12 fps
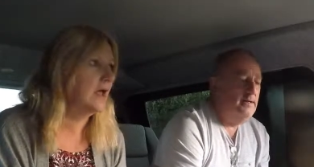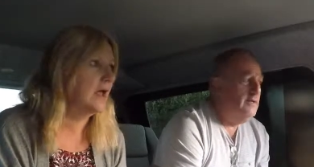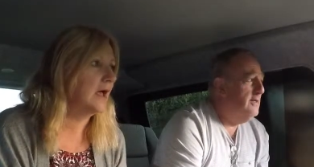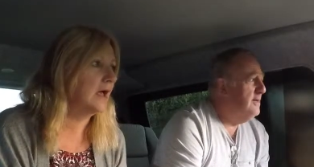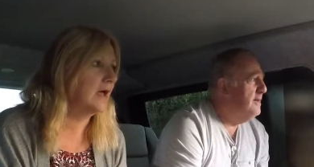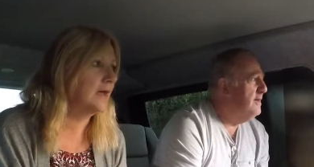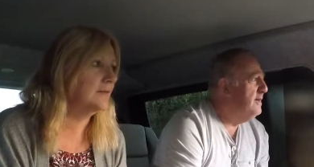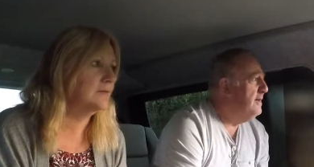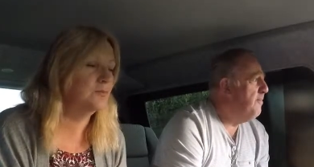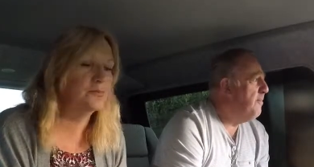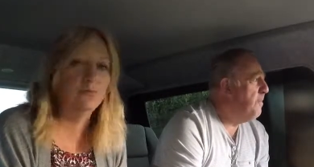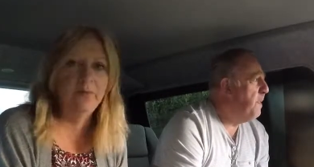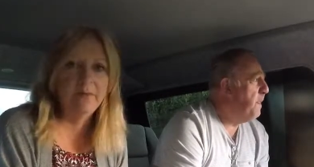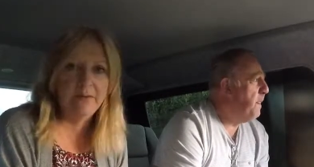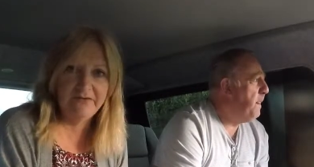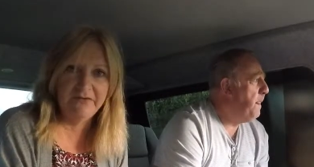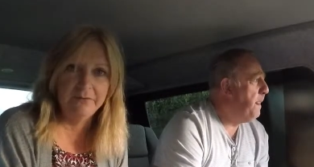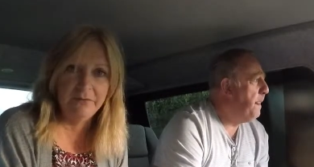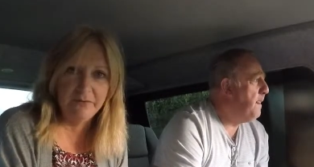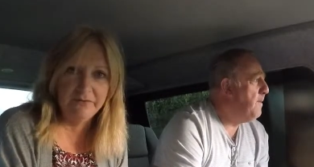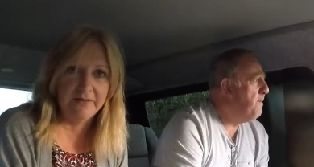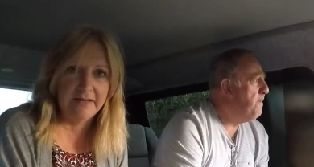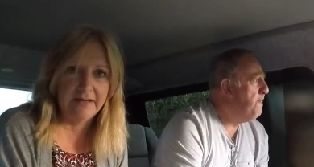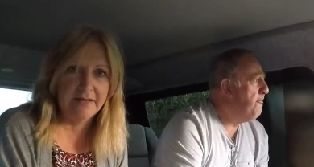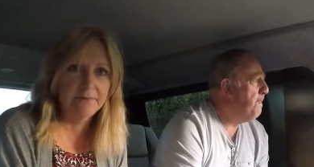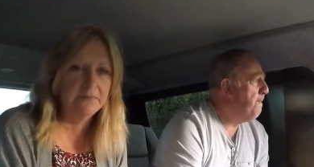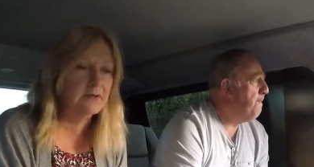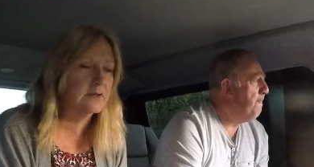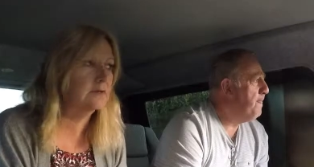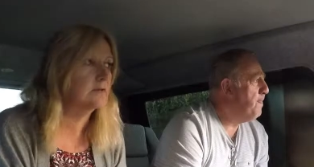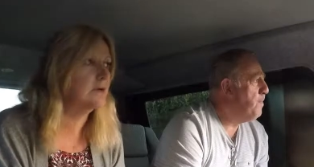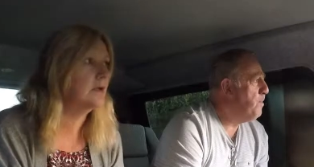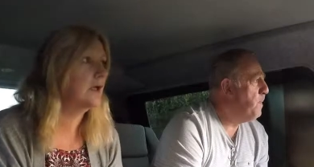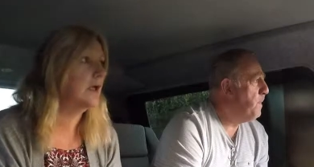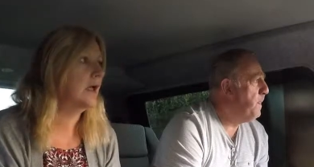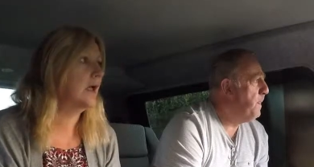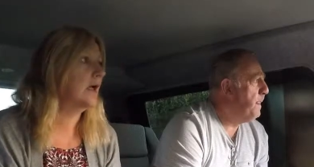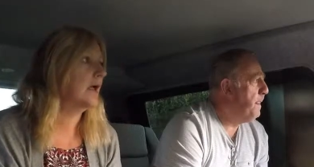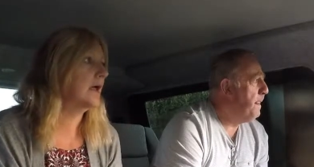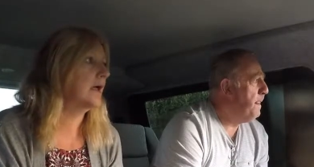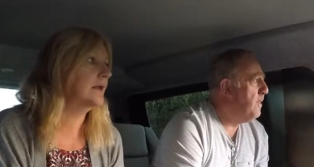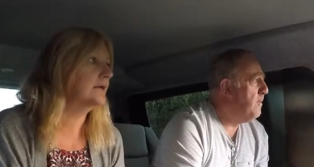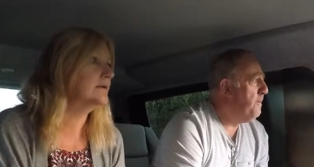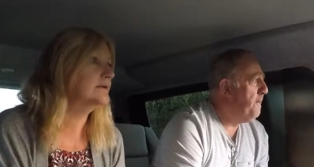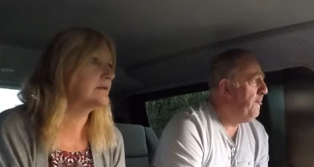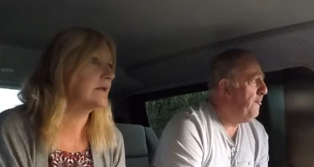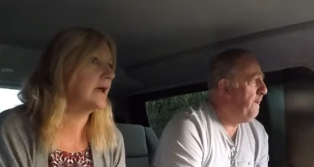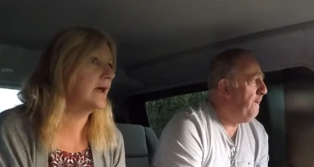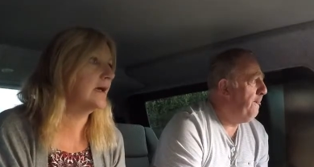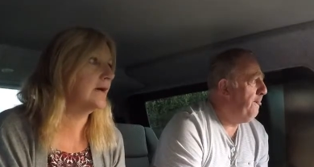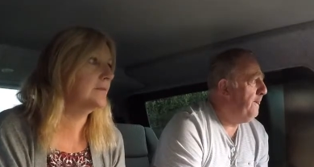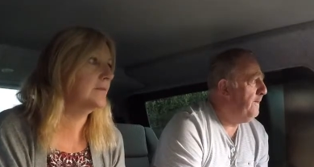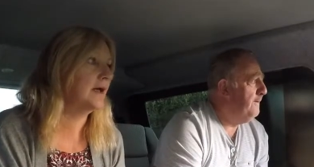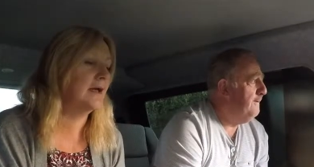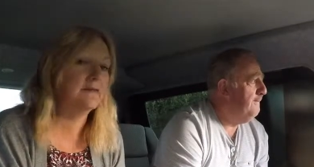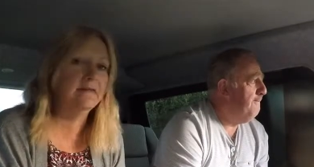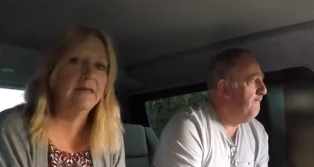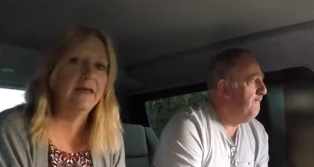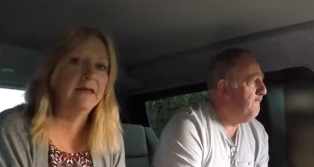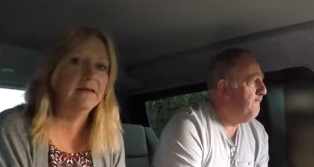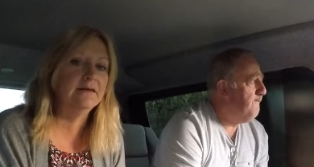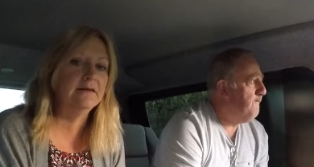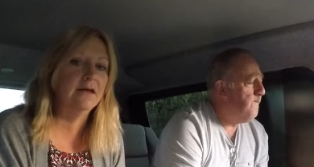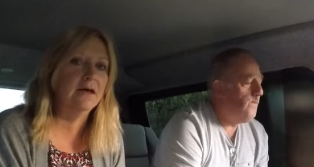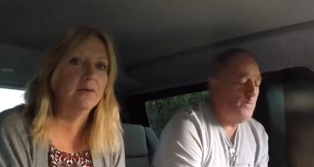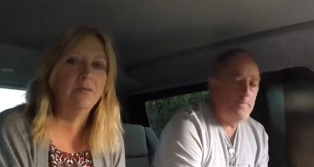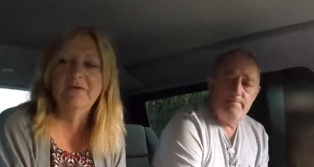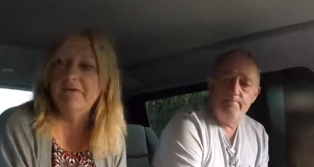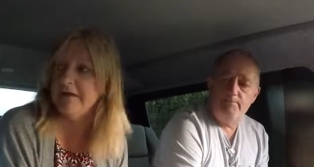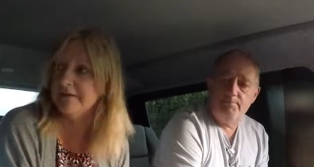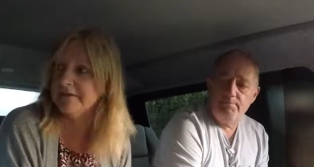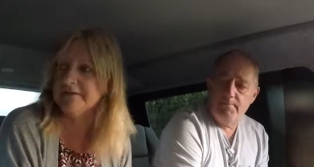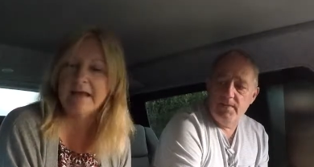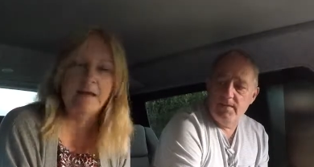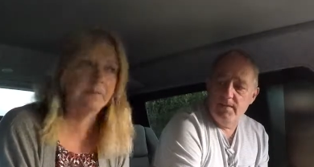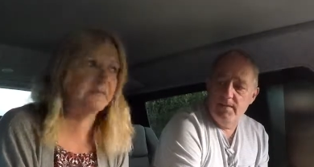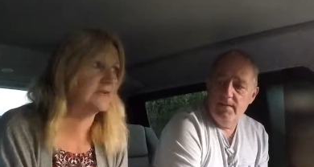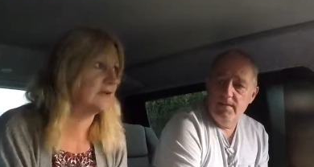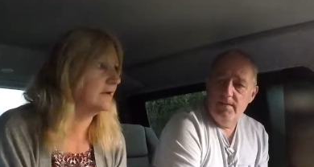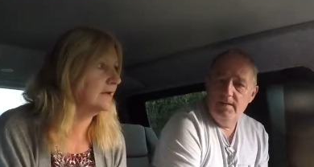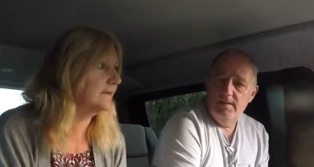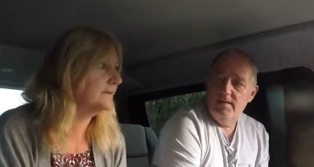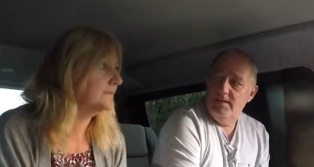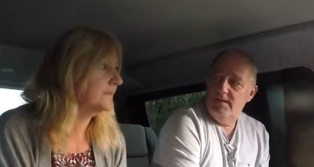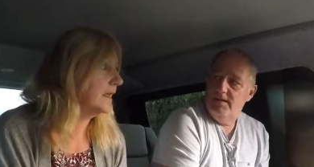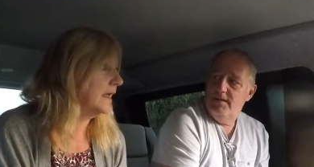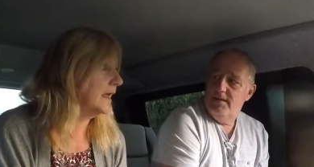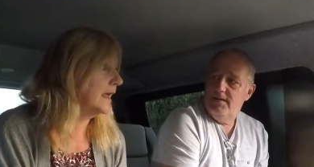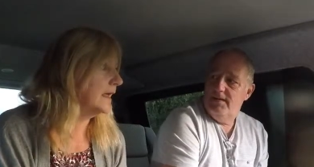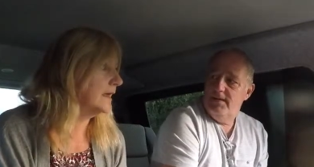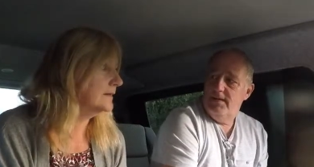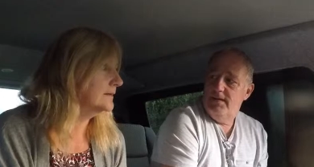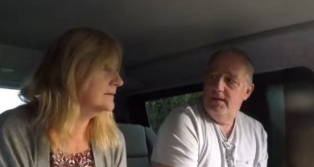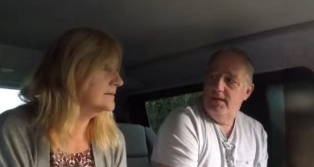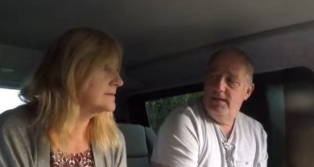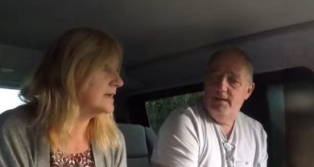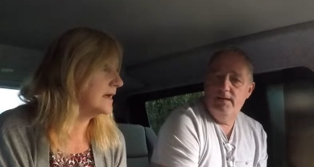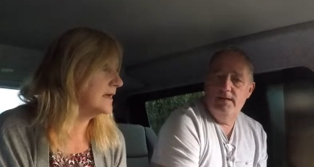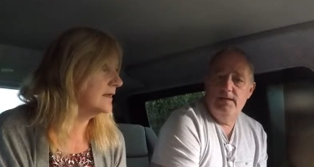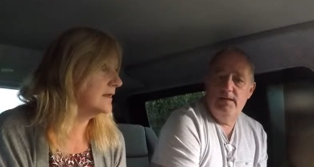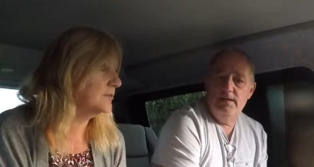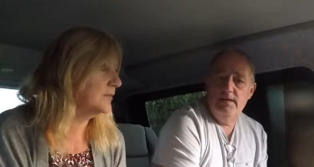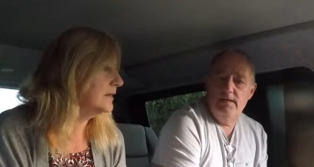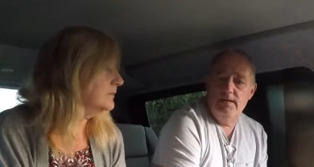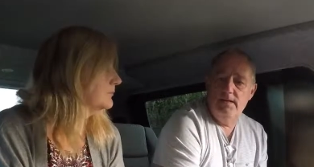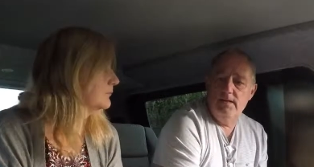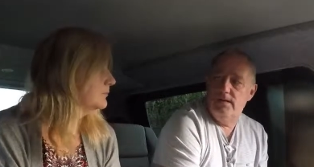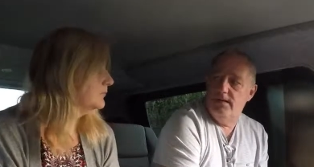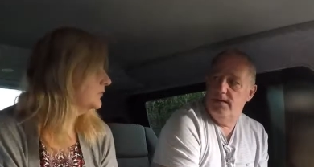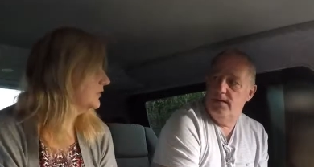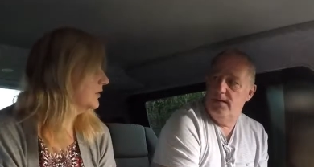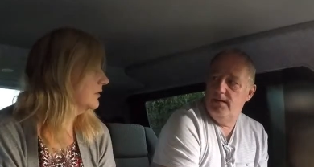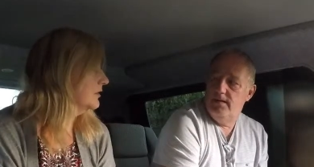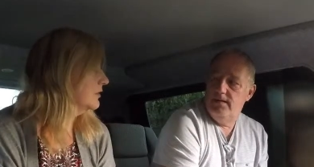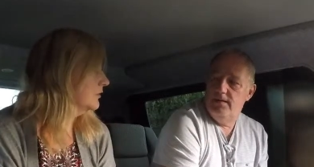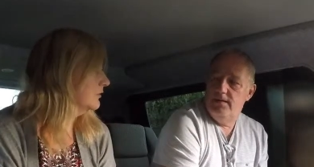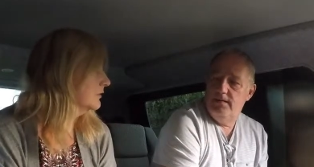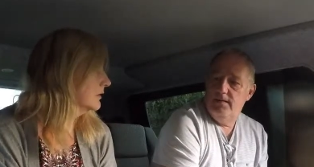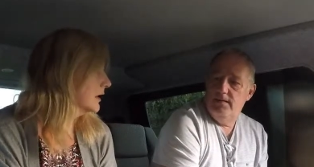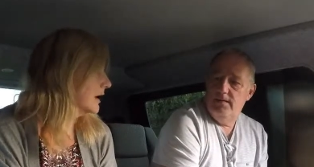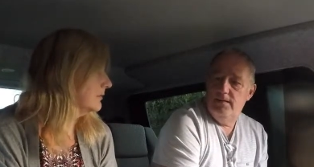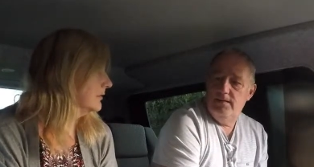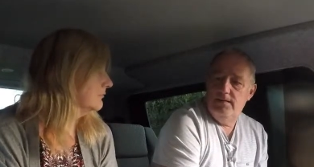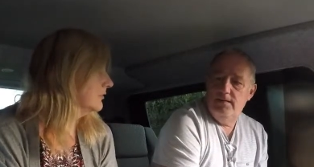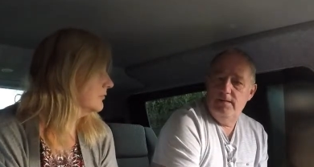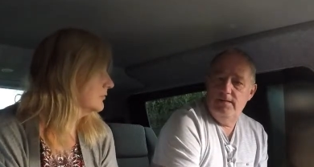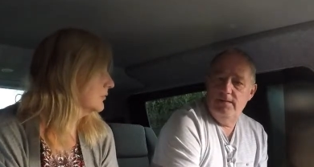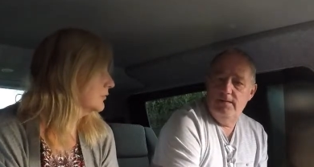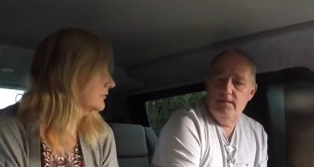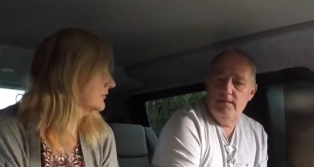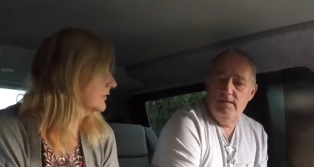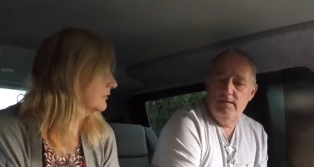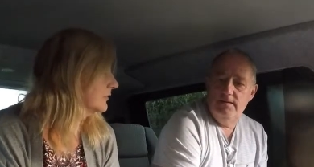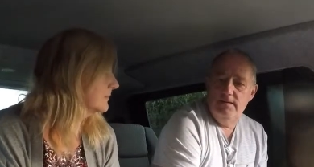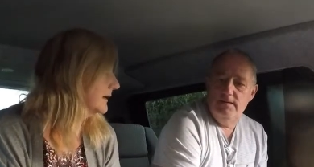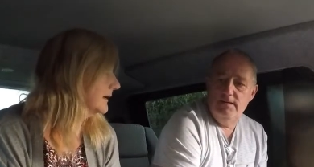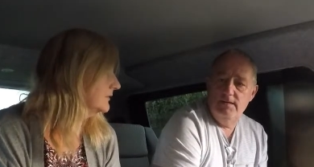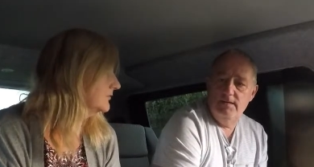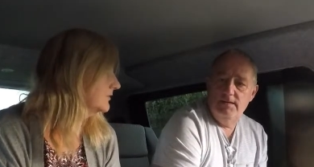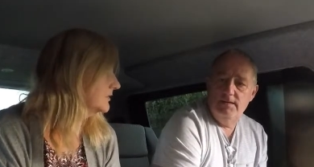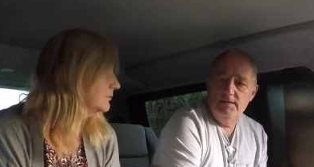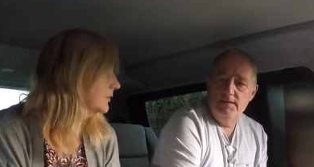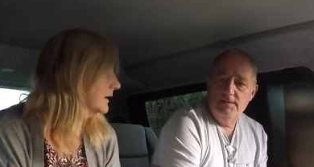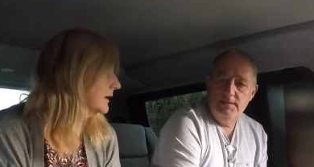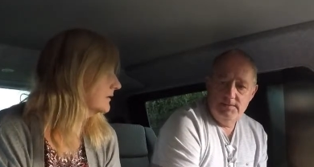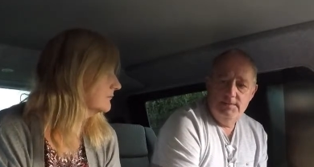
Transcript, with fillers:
Speaker 1: We went to the museum, and then we found this campsite, and then we took a couple of long walks along the beach, didn't we?